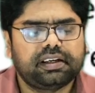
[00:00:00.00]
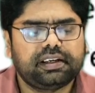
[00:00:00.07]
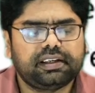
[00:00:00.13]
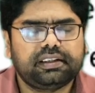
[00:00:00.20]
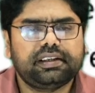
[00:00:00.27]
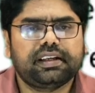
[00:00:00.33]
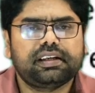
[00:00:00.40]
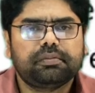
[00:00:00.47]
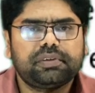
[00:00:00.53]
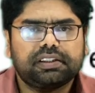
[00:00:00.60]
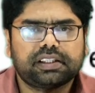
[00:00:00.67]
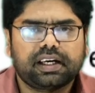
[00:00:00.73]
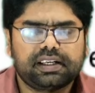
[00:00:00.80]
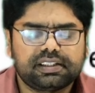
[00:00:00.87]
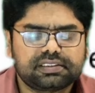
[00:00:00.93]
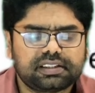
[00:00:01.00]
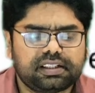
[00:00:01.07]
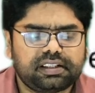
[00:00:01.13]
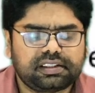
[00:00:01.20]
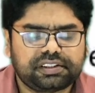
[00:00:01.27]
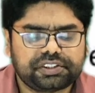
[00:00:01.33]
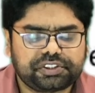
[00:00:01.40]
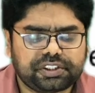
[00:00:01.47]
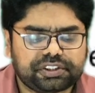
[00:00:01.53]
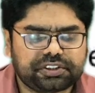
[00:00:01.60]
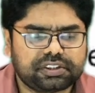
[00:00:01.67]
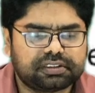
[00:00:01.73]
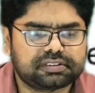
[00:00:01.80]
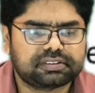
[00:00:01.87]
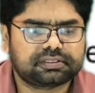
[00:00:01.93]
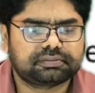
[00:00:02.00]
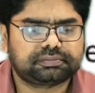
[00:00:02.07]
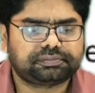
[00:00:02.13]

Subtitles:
in DNA methylation and restrictions.